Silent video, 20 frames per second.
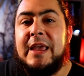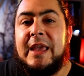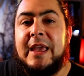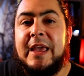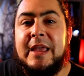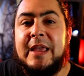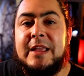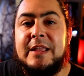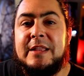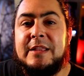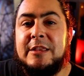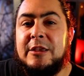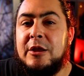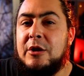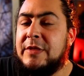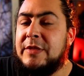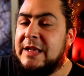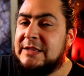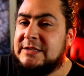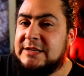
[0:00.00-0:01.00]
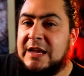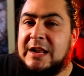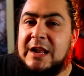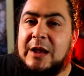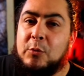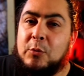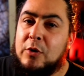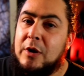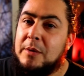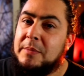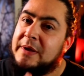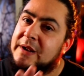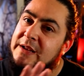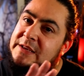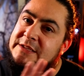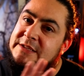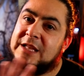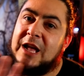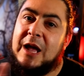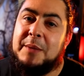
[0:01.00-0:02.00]
and you know that's kind of where i'm gonna
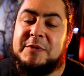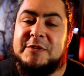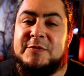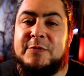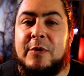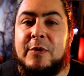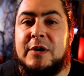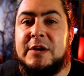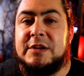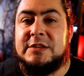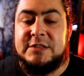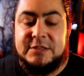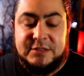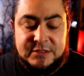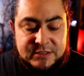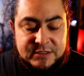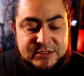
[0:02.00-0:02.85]
stop as far as